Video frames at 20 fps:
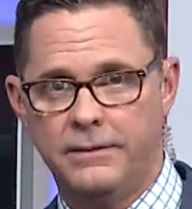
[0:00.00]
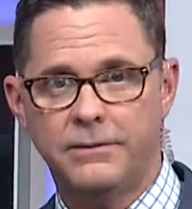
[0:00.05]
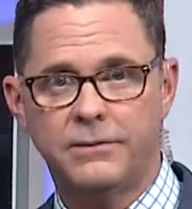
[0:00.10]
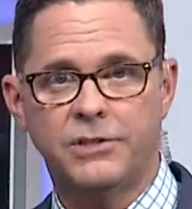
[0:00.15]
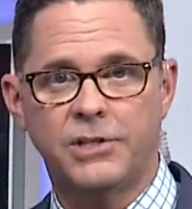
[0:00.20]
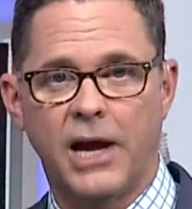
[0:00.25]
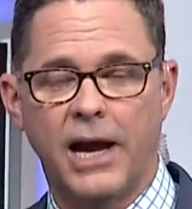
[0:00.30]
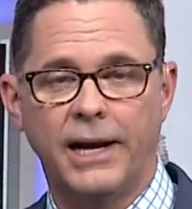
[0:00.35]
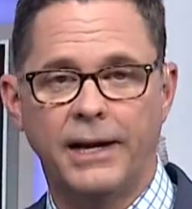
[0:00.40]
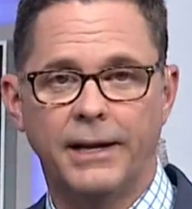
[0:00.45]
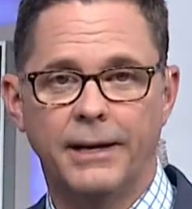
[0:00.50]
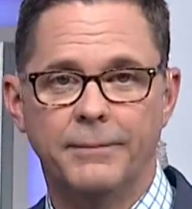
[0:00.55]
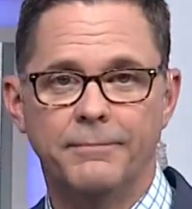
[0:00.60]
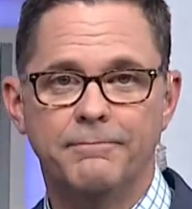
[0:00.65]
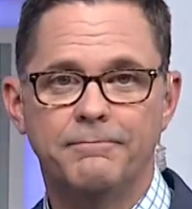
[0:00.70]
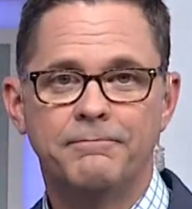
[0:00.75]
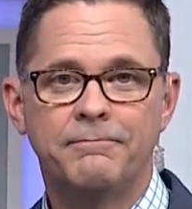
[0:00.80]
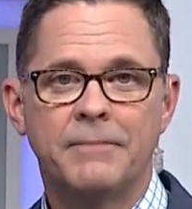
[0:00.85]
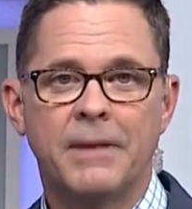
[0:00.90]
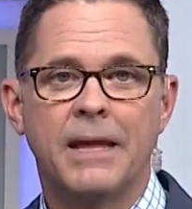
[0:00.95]
China.
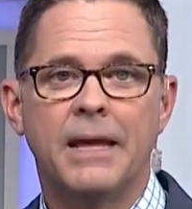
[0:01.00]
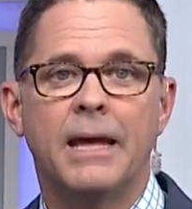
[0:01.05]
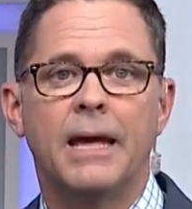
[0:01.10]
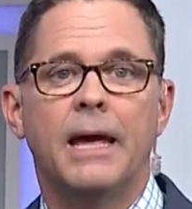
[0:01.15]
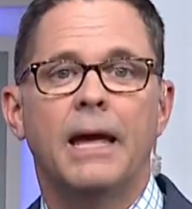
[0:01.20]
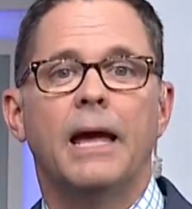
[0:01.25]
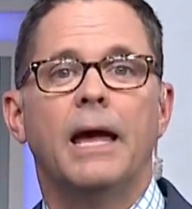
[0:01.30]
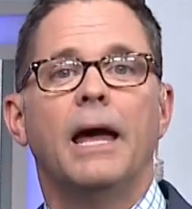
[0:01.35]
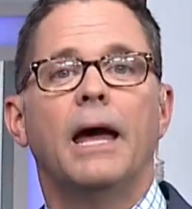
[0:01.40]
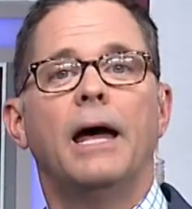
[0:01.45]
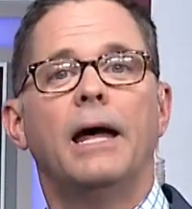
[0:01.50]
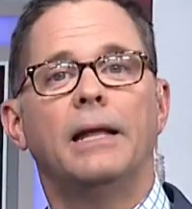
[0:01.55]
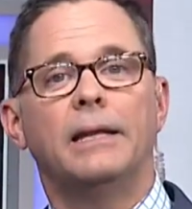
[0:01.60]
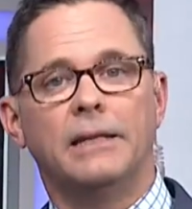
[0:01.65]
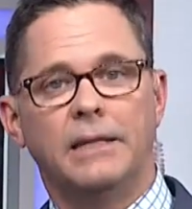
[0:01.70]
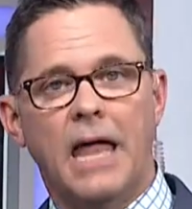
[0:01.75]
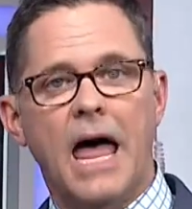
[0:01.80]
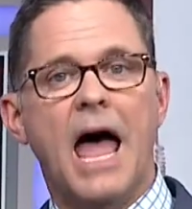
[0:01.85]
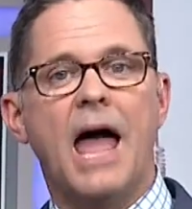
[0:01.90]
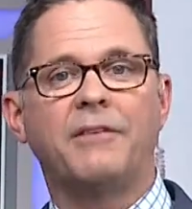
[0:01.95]

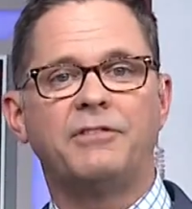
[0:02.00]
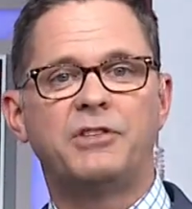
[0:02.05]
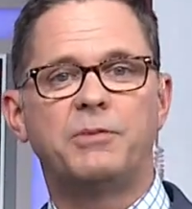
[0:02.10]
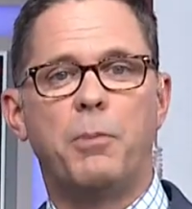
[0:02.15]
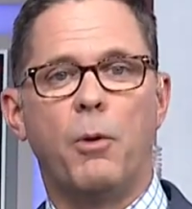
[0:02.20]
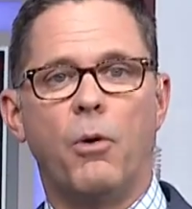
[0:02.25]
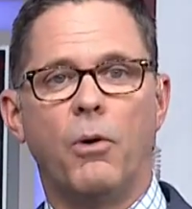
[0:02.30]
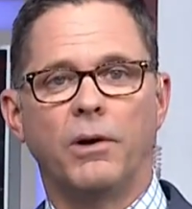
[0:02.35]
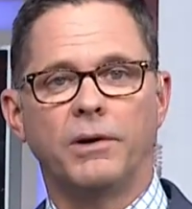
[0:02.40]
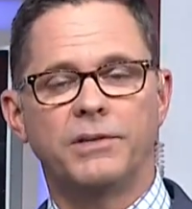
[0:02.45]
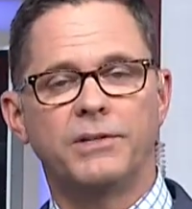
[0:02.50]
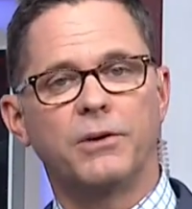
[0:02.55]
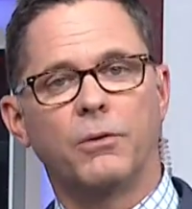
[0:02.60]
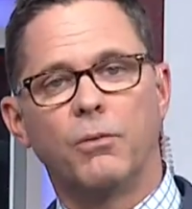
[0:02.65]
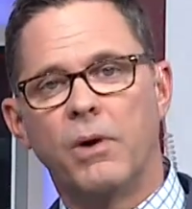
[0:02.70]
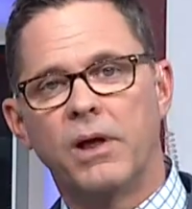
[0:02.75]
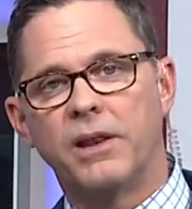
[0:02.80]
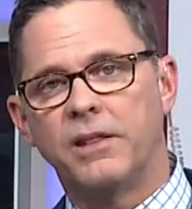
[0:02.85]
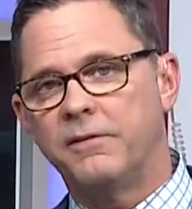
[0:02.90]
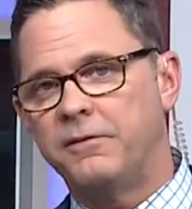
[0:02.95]
Live sports are
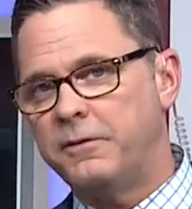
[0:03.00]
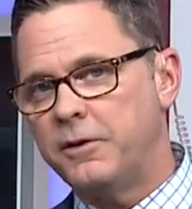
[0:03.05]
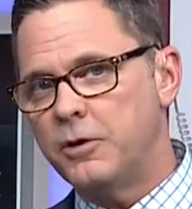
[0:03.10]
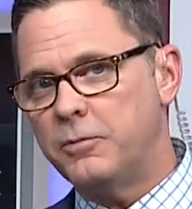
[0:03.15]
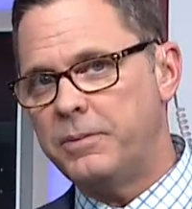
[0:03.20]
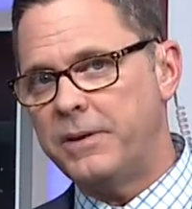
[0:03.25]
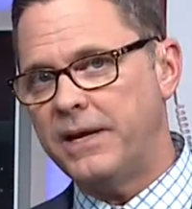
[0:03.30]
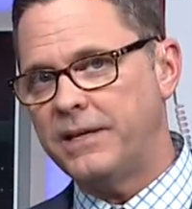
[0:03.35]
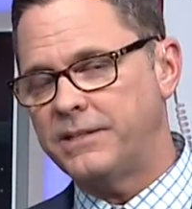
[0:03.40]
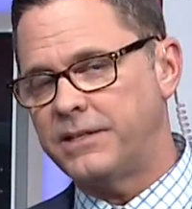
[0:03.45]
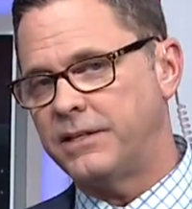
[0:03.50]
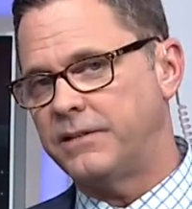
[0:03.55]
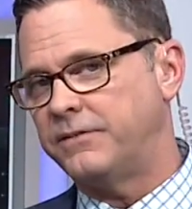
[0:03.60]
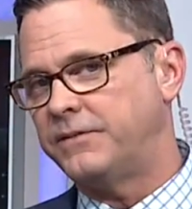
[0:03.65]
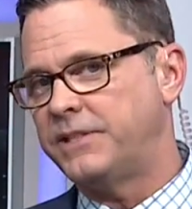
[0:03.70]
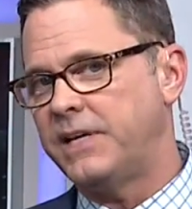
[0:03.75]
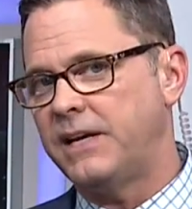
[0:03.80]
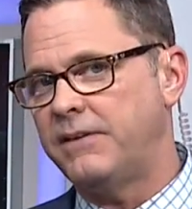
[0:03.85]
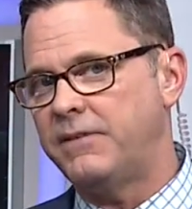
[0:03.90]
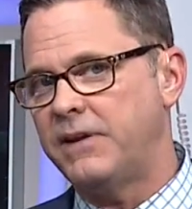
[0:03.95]
one of the few pieces of
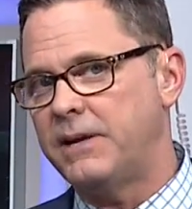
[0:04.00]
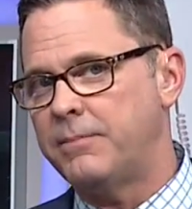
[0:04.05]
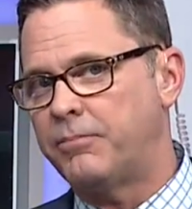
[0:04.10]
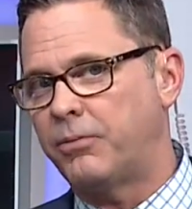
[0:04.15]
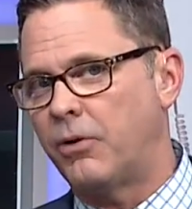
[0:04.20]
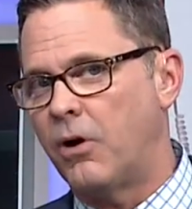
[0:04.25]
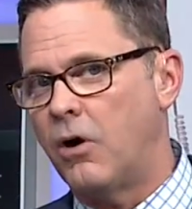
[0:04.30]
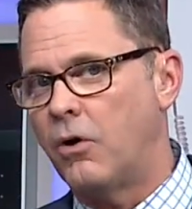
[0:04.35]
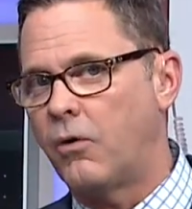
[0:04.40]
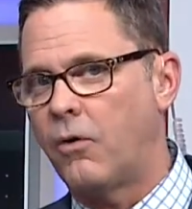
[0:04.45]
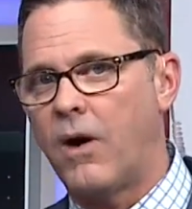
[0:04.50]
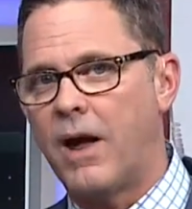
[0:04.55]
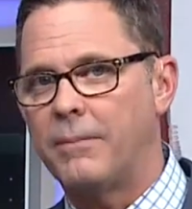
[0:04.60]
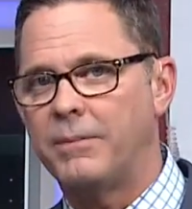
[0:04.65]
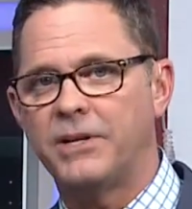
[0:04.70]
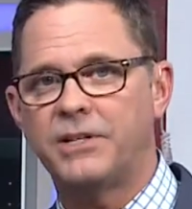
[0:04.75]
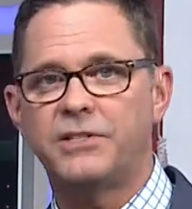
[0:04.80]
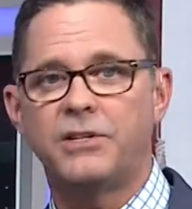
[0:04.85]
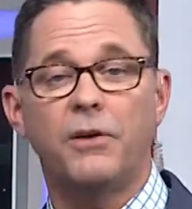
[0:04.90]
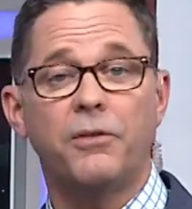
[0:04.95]
TV
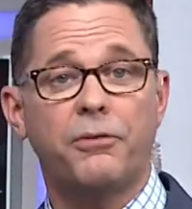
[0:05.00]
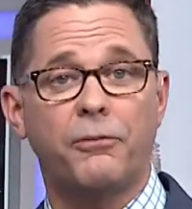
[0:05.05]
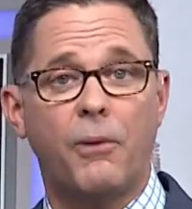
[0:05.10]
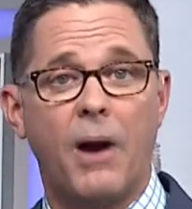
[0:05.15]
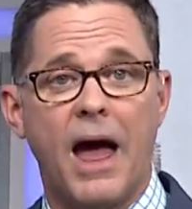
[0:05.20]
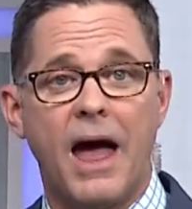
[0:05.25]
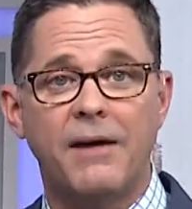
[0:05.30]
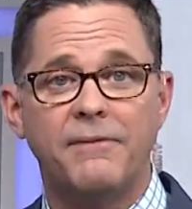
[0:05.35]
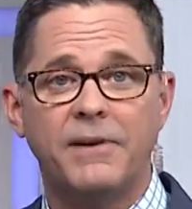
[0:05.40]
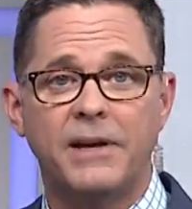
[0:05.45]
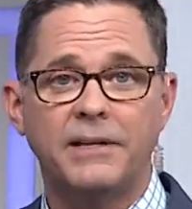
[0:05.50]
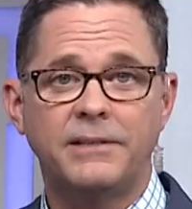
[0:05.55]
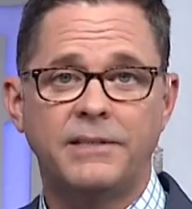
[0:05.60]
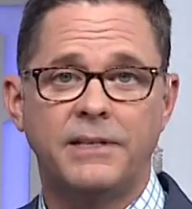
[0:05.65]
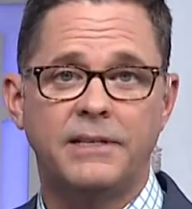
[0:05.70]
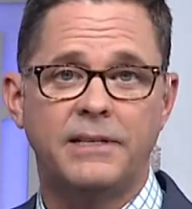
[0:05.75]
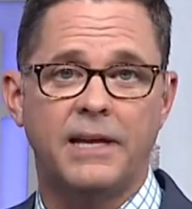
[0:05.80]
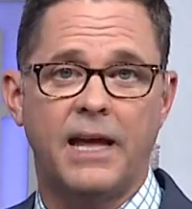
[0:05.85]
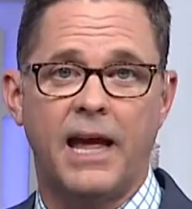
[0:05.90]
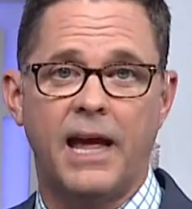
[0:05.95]
programming still thriving
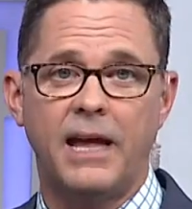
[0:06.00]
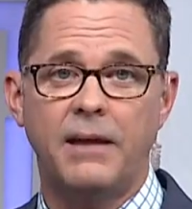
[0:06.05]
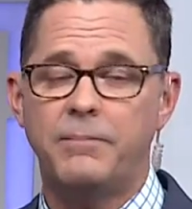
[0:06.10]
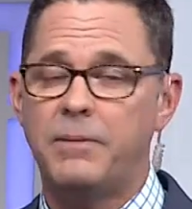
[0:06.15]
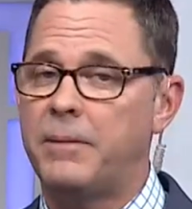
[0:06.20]
today.